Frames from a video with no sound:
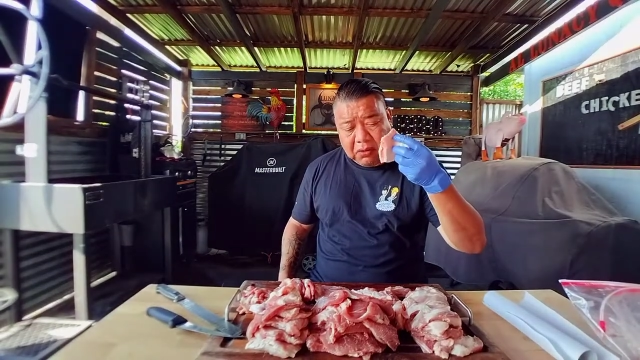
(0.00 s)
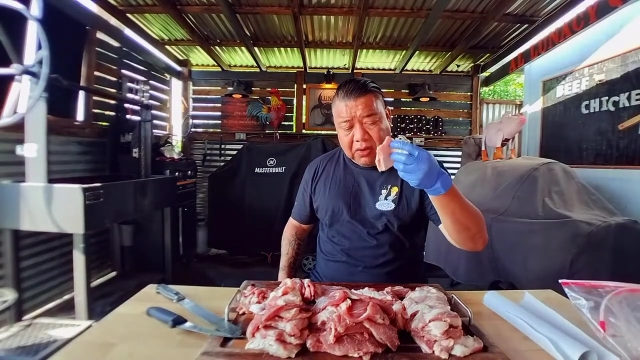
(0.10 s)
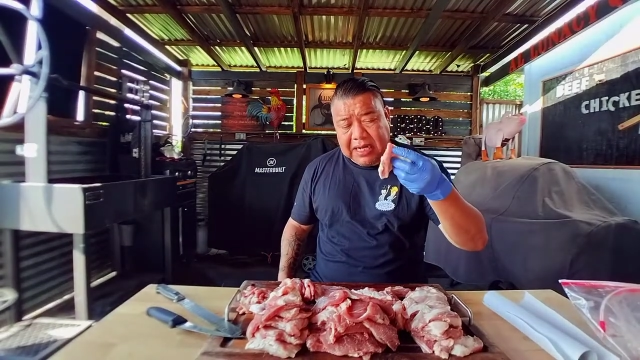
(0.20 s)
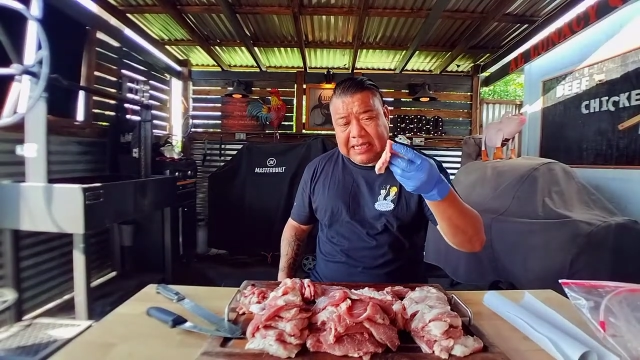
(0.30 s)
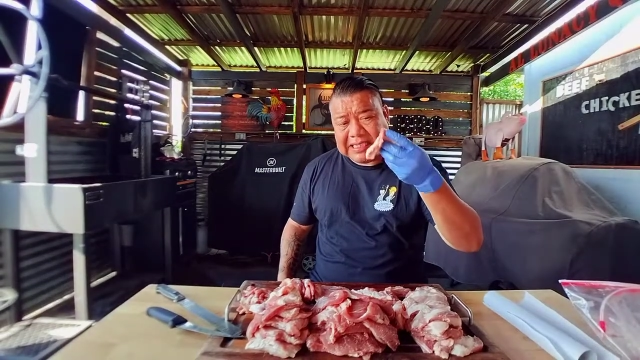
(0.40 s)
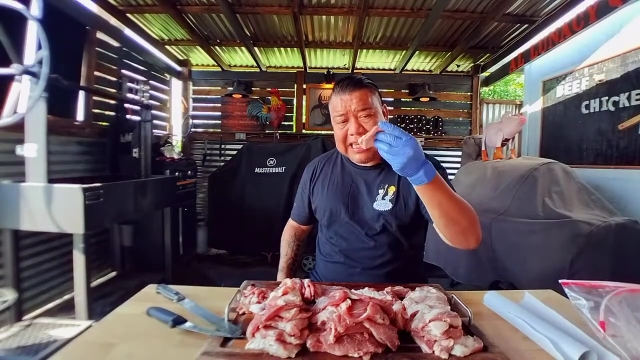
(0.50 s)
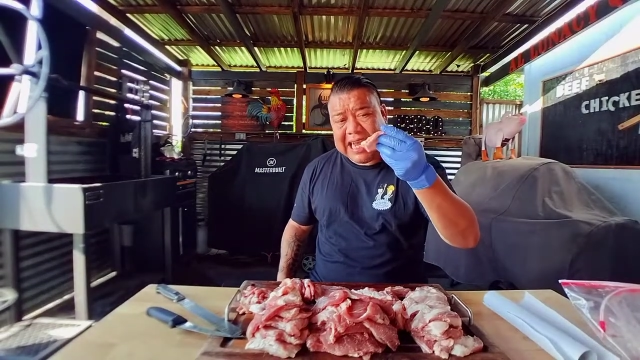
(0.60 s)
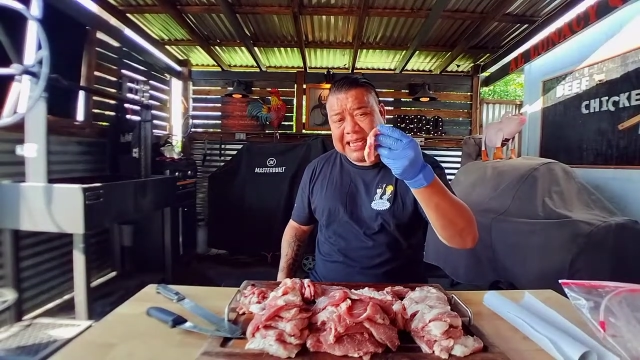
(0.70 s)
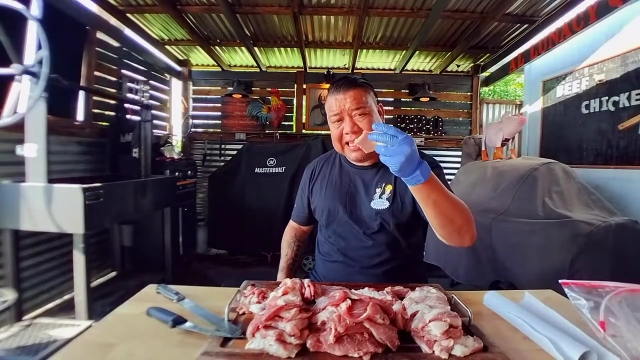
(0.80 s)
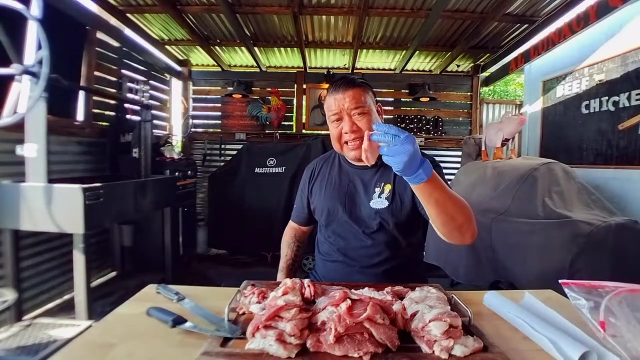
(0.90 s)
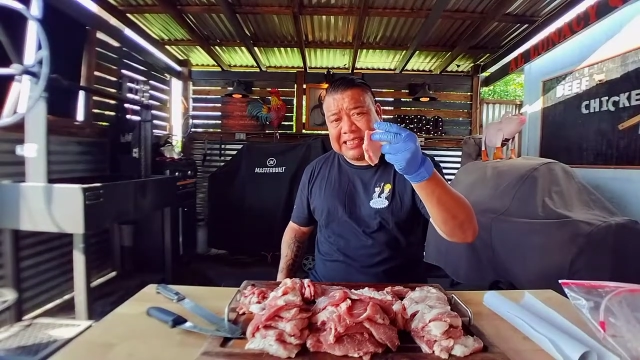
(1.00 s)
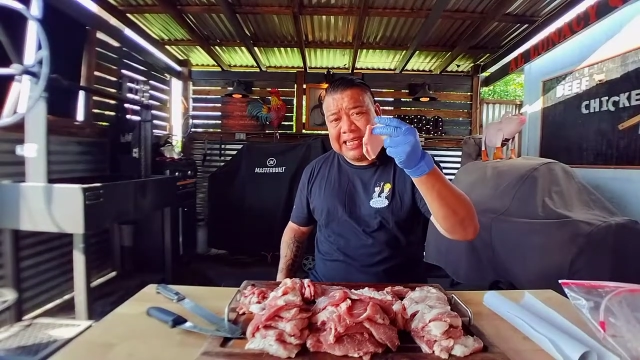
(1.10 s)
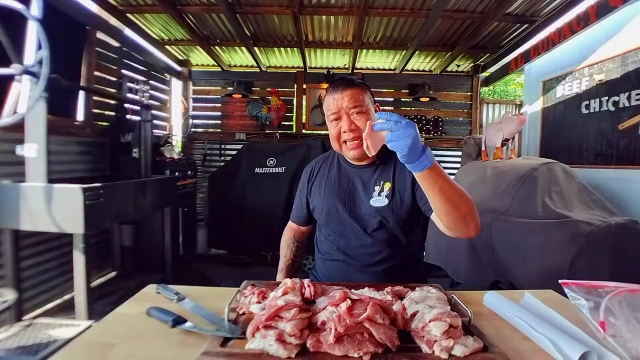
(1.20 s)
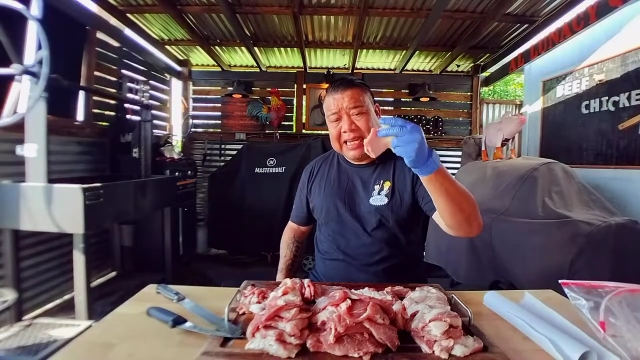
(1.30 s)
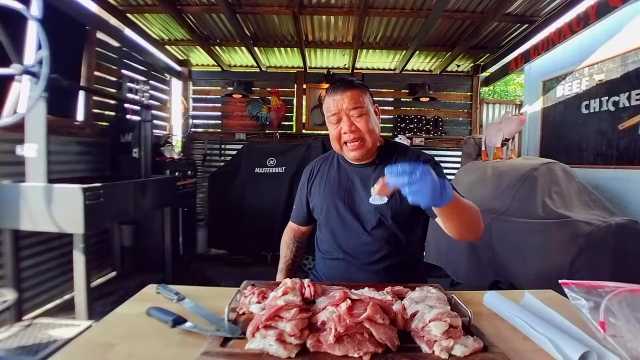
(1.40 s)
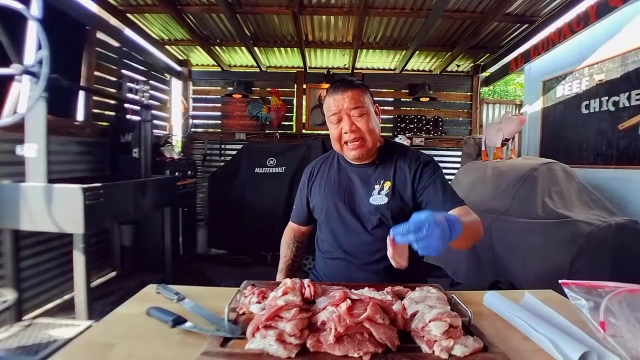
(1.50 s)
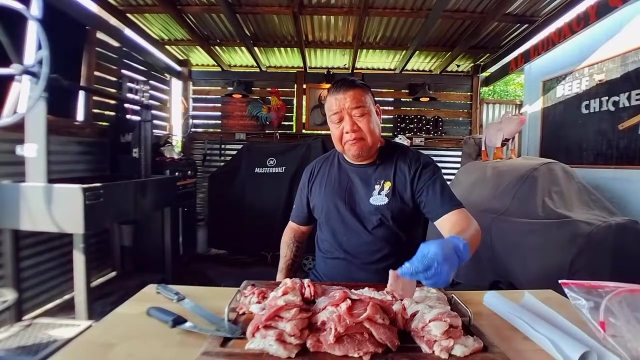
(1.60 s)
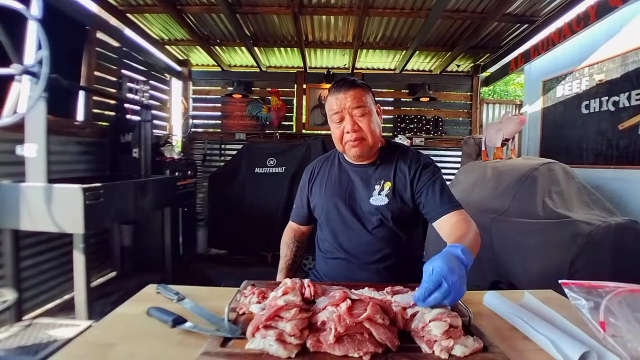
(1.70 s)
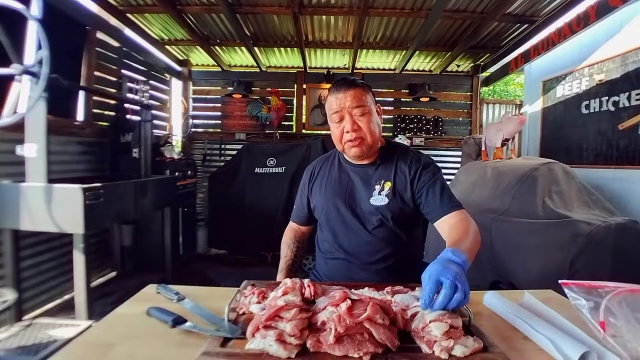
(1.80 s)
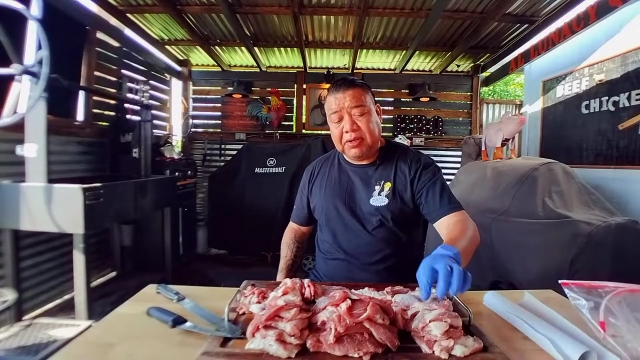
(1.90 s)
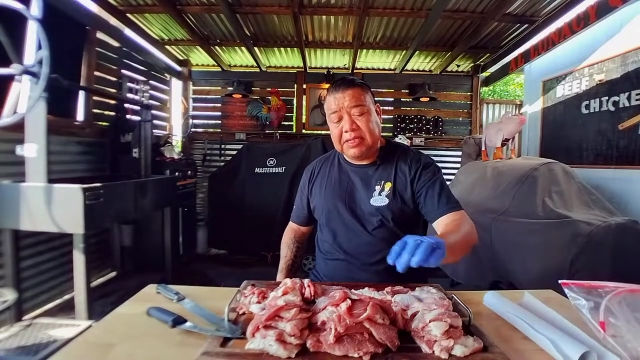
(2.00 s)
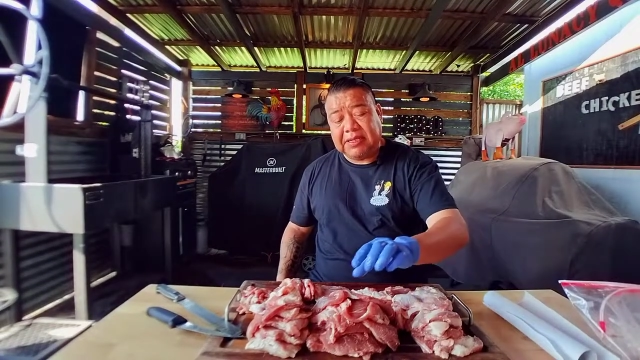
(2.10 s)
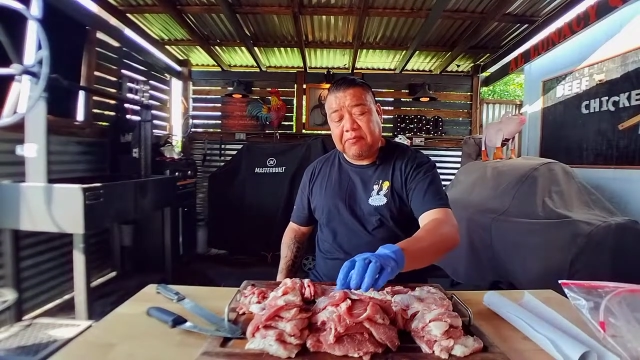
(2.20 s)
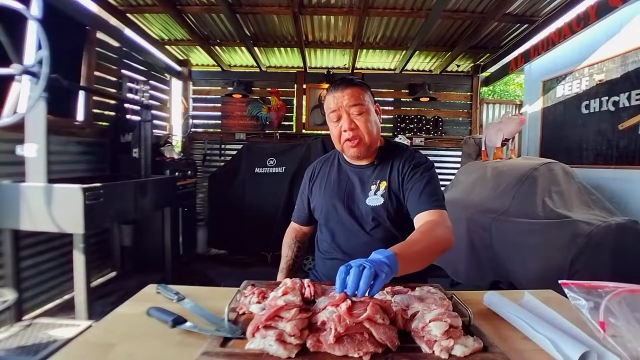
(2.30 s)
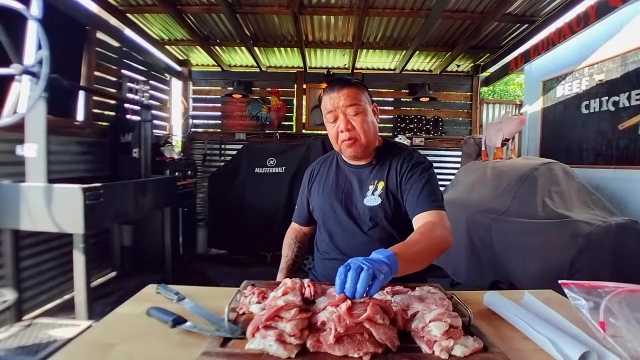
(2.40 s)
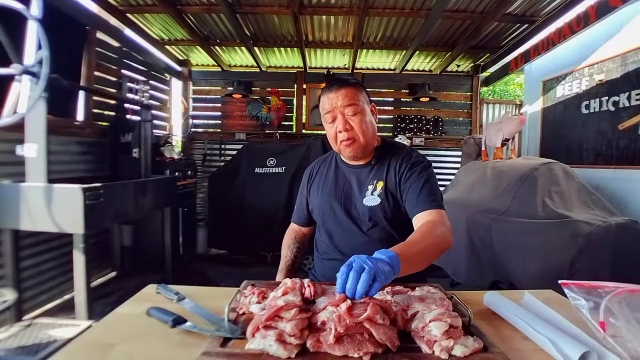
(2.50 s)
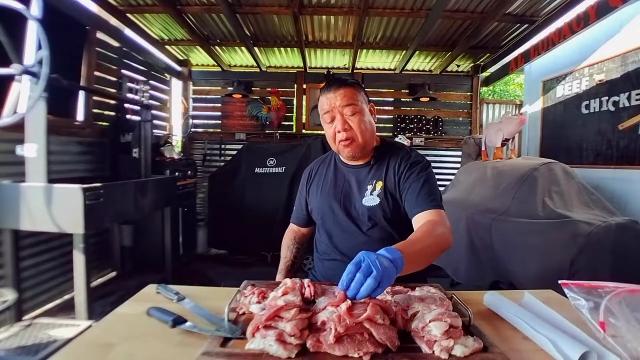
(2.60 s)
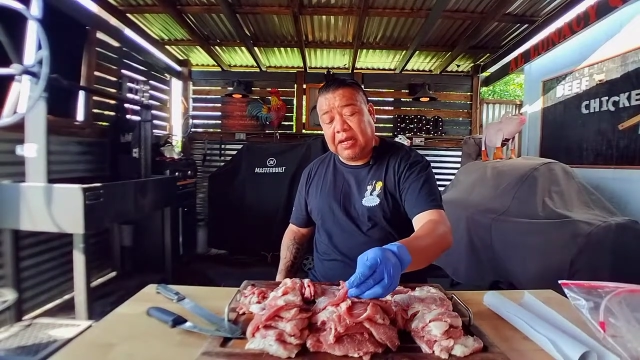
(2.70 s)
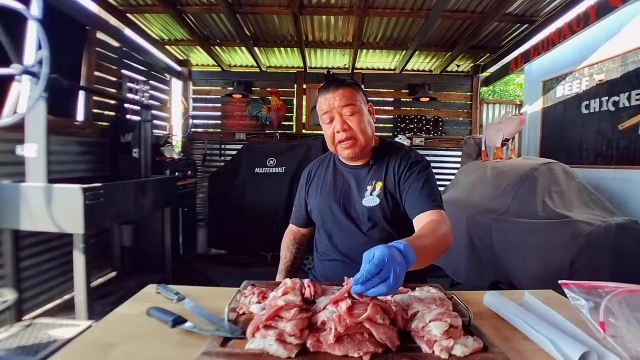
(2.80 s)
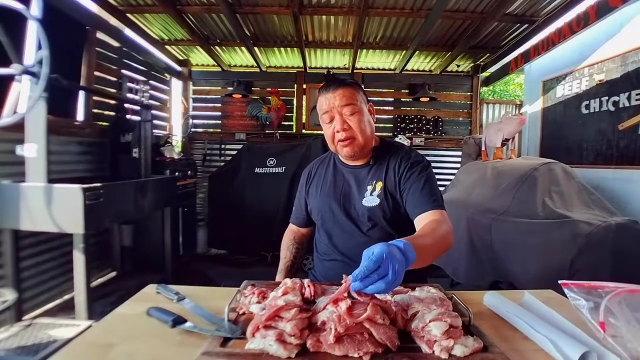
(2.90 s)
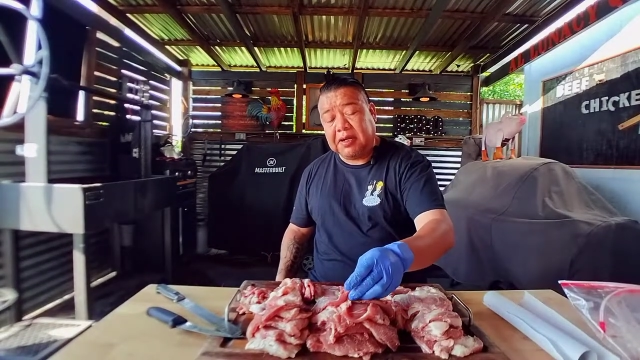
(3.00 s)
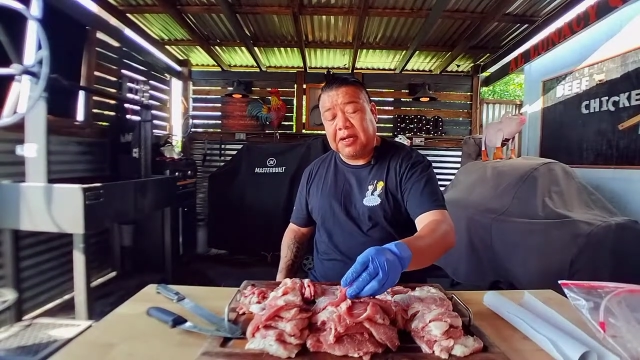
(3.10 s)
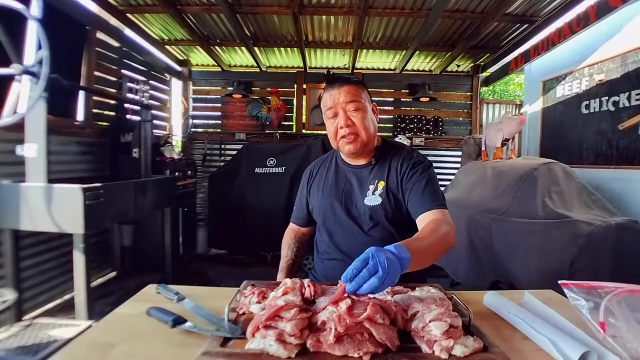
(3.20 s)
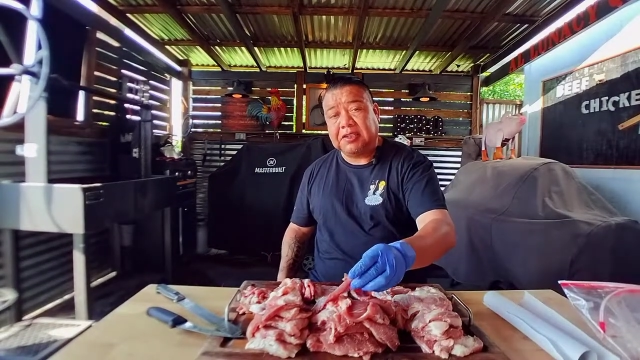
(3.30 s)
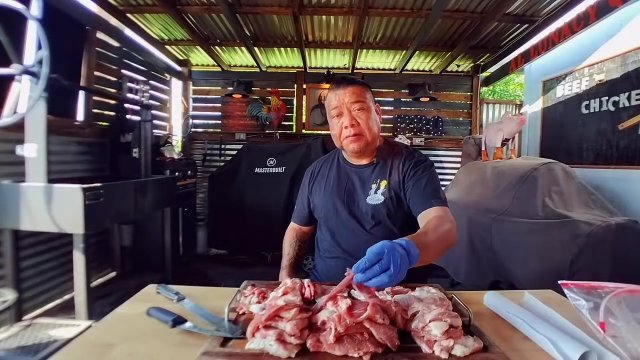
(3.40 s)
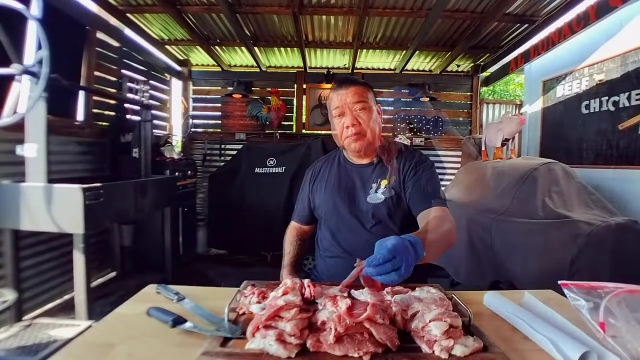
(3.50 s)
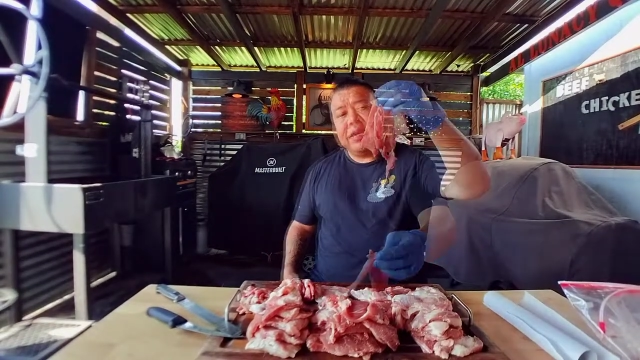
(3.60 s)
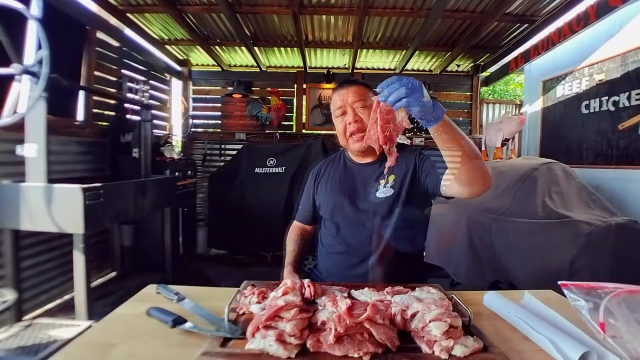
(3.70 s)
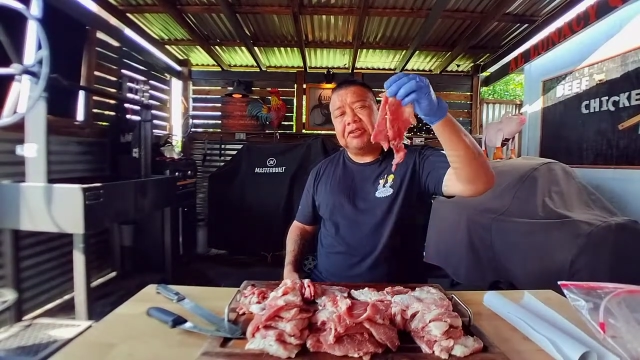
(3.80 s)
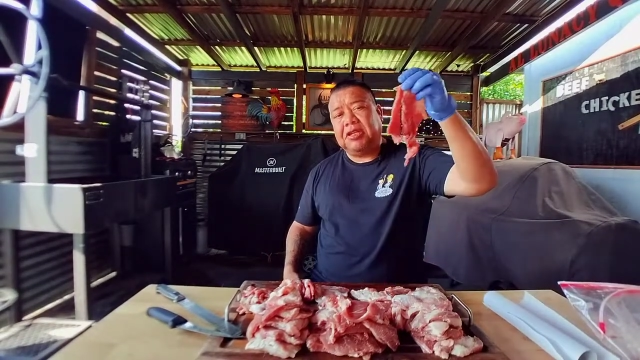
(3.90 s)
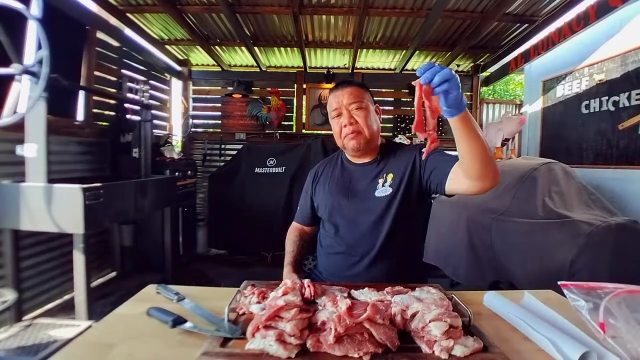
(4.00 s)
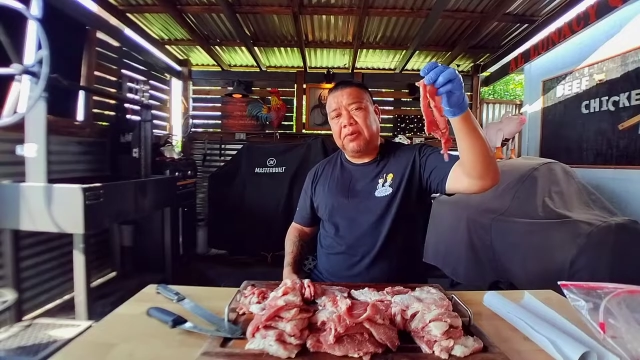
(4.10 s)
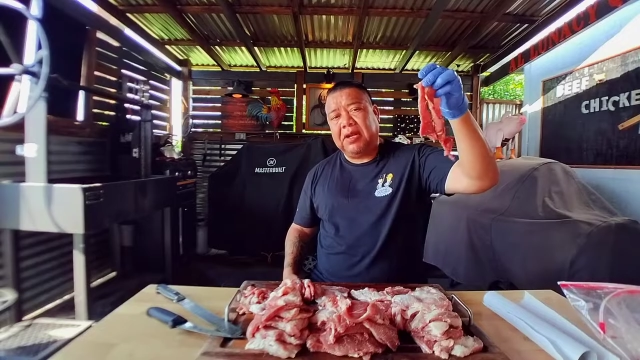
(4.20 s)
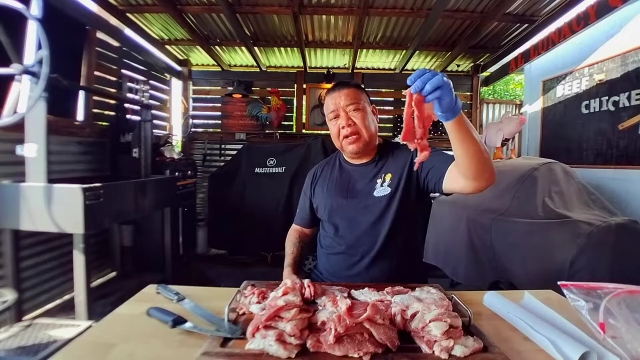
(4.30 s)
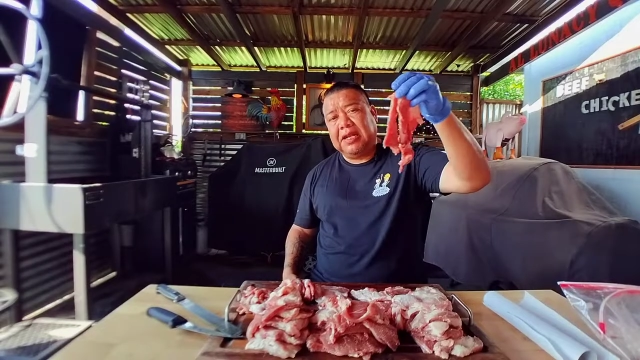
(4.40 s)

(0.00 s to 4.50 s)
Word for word: We're gonna stack these in between some of the more leaner cuts. So you can actually put a